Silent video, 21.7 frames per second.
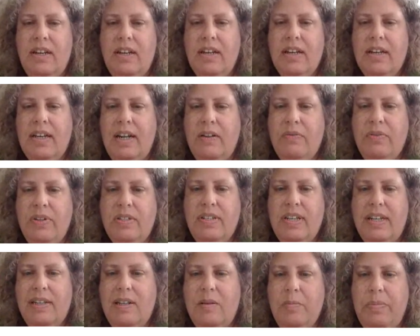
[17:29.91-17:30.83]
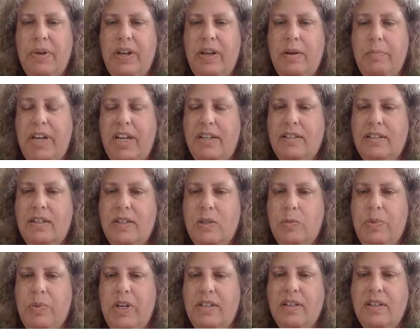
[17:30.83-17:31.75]
A Gelfand–Tsetlin
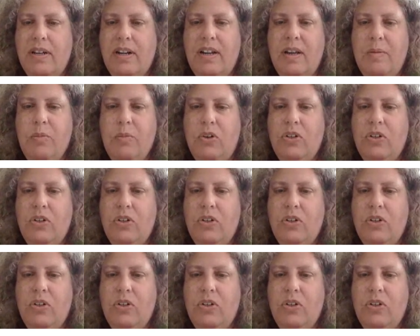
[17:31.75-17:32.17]
pattern is basically